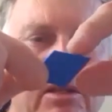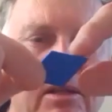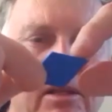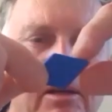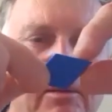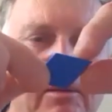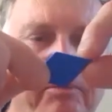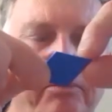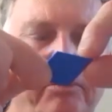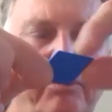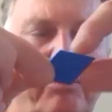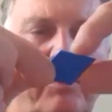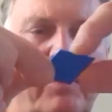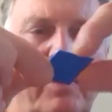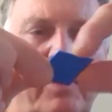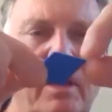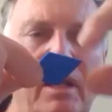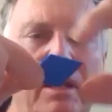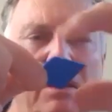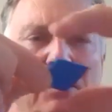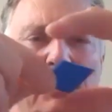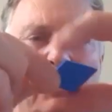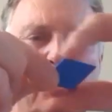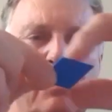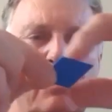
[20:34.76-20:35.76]

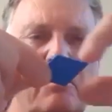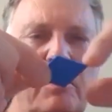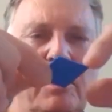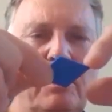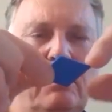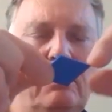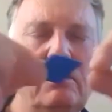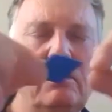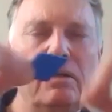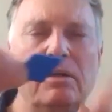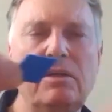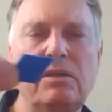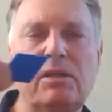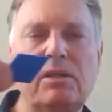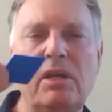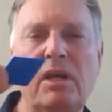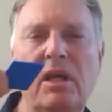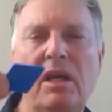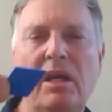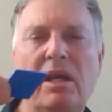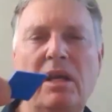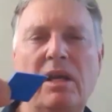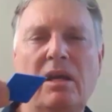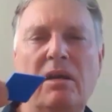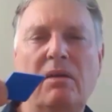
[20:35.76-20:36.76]
the mirrors,
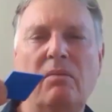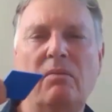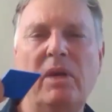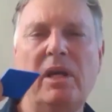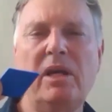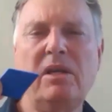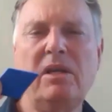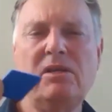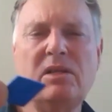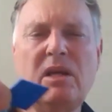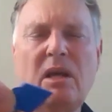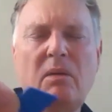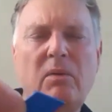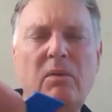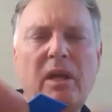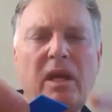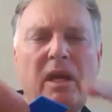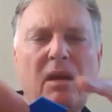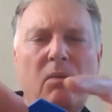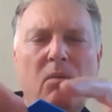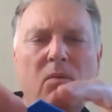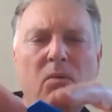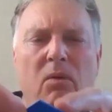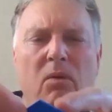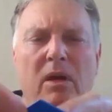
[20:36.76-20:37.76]
we can start working
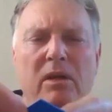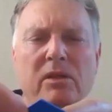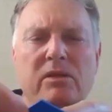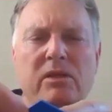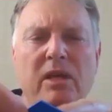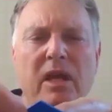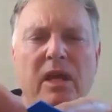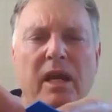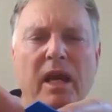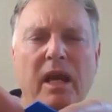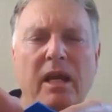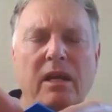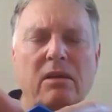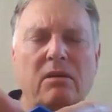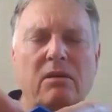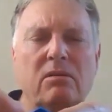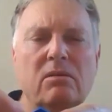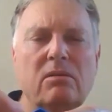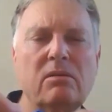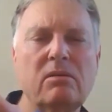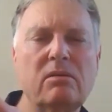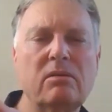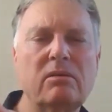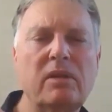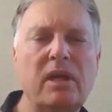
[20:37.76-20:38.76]
out what's that
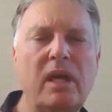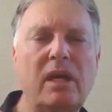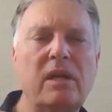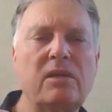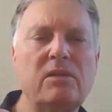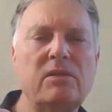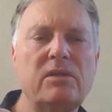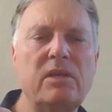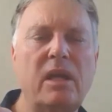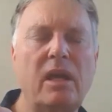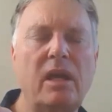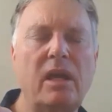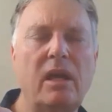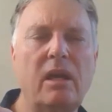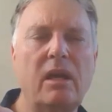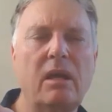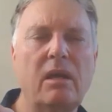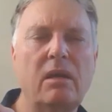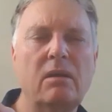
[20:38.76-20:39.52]
angle that is there.